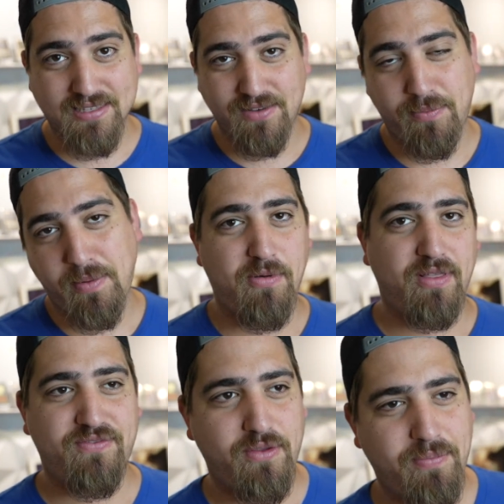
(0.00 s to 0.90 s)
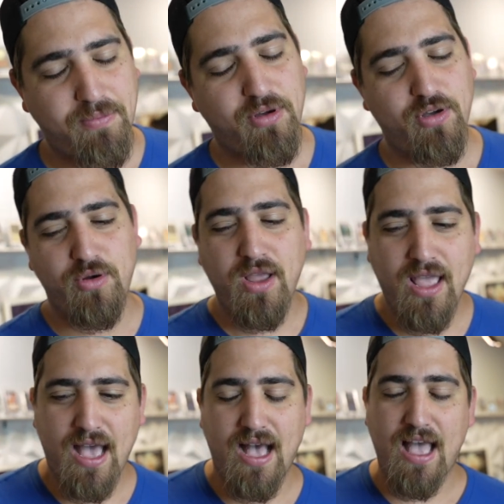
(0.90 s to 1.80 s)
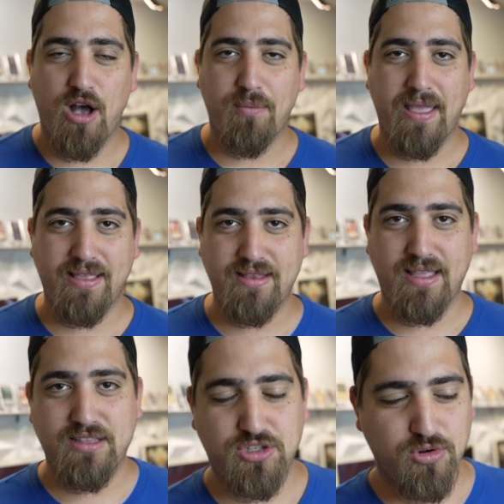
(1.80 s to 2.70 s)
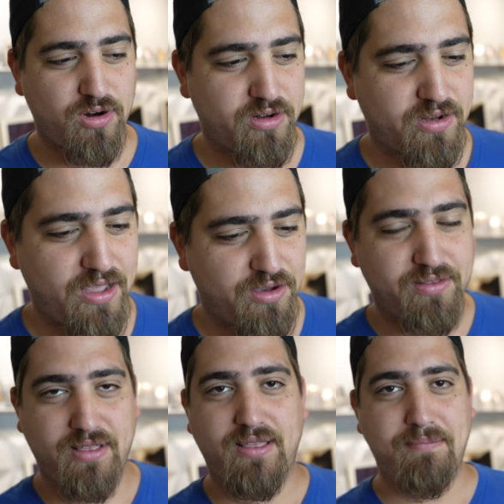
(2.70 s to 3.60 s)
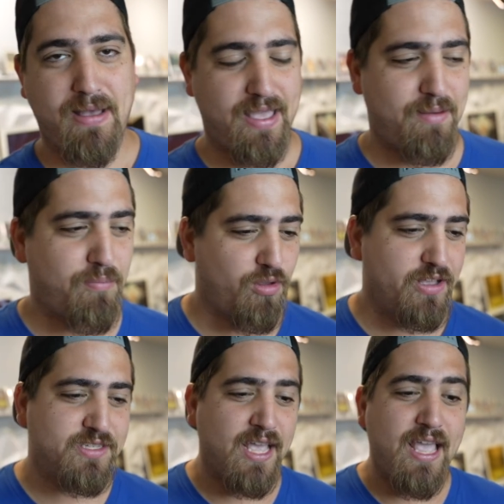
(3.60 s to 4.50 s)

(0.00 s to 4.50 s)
I have a few people who help me in store, you know, my employees,